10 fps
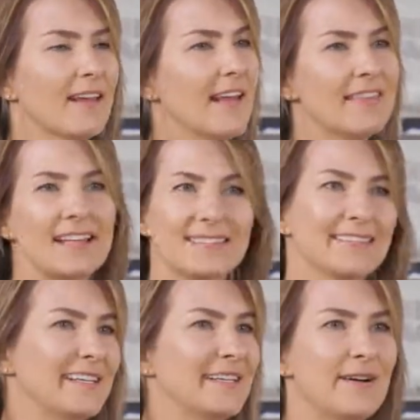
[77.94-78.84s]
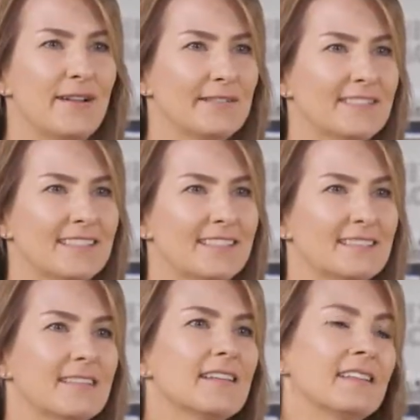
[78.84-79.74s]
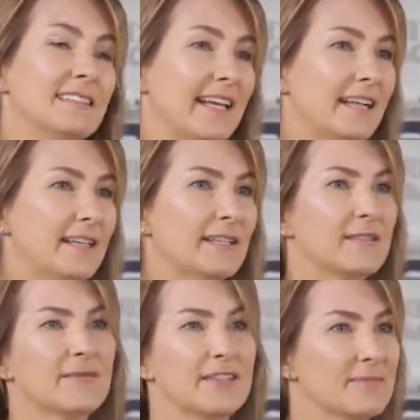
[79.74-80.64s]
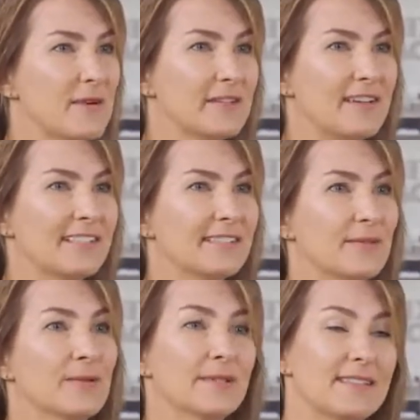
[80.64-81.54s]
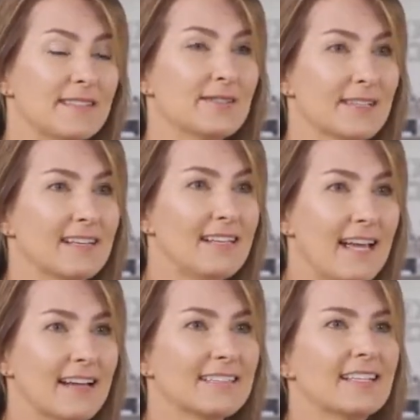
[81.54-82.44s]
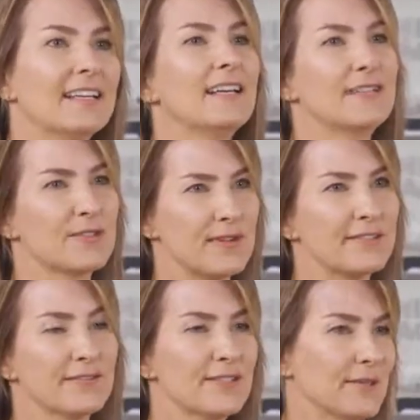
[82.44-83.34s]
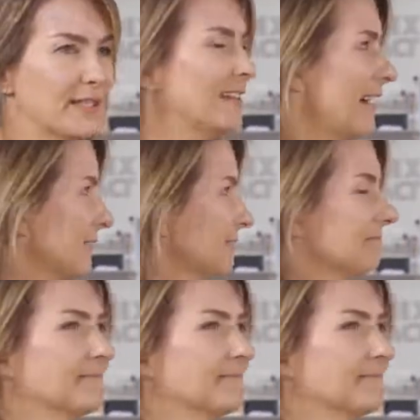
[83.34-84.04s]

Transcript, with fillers: And that's the key to all of this. The data the smart devices or sensors collect is transferred to a cloud.